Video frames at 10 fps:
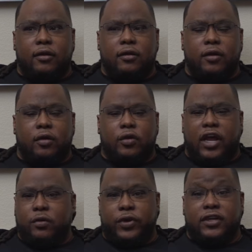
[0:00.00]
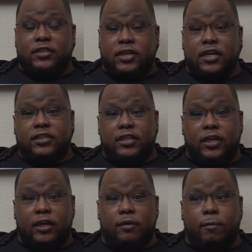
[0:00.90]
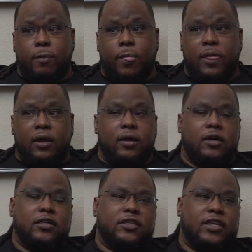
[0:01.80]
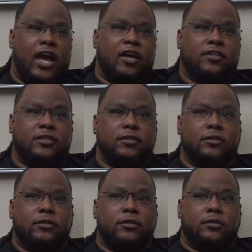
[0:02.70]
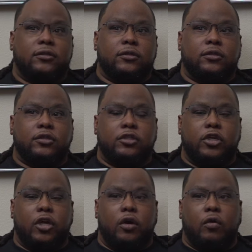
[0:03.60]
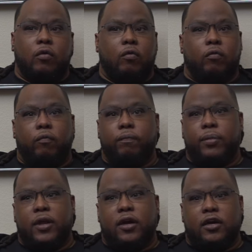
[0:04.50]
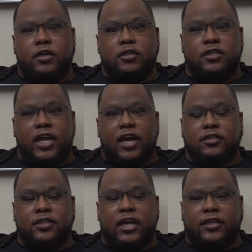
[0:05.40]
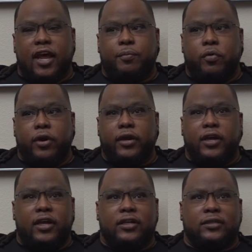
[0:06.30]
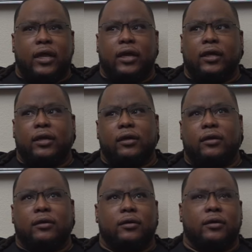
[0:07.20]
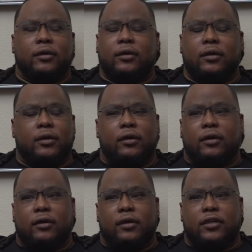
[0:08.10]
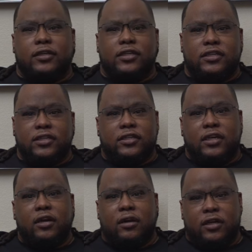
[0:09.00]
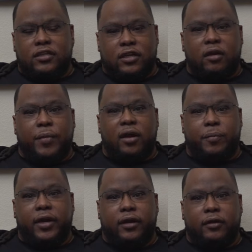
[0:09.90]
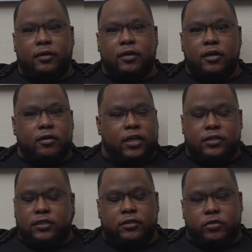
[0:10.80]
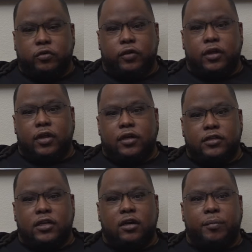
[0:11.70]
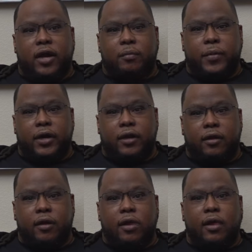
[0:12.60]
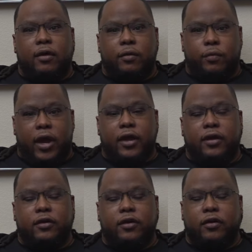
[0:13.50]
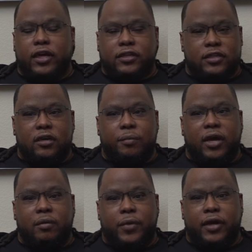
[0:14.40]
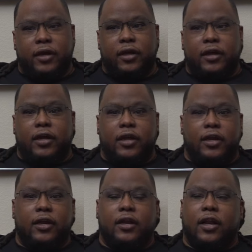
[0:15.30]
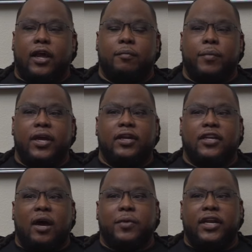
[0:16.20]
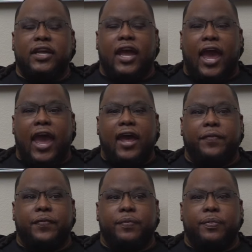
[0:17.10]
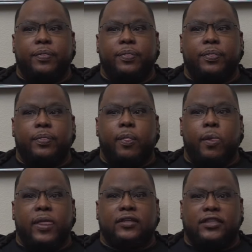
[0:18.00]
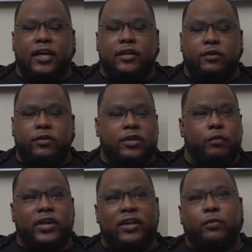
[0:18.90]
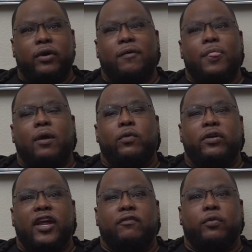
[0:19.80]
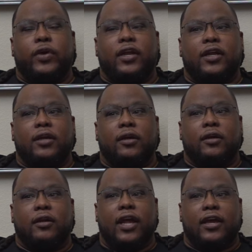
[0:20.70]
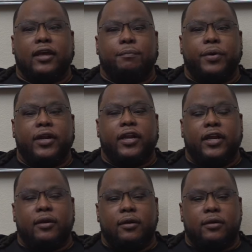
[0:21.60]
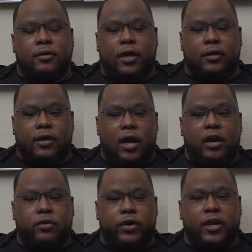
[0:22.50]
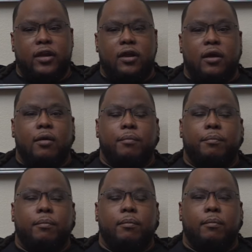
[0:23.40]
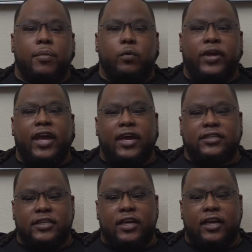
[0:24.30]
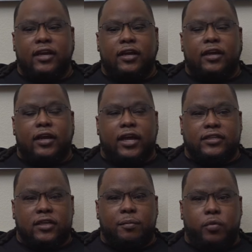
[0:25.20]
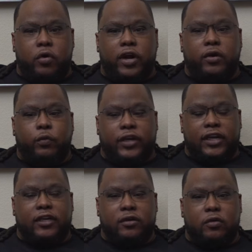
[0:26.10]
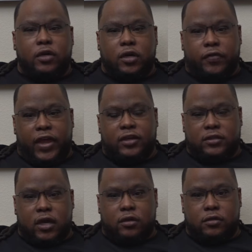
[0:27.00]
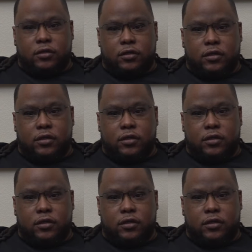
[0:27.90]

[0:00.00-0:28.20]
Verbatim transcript: you know, like we discussed then, hundred thousand, you know, a hundred thousand at that point, it's like it, it's it's a good it's a good amount of money. Shit. You know, that's just the truth. It's a good amount of money. What you mean? Right. you know, that's a good, amount of money. Yeah. And like me and Dominique had set we we never really like put it in like concrete, mm-hmm. but we had said at some point we need to do a hundred thousand dollars.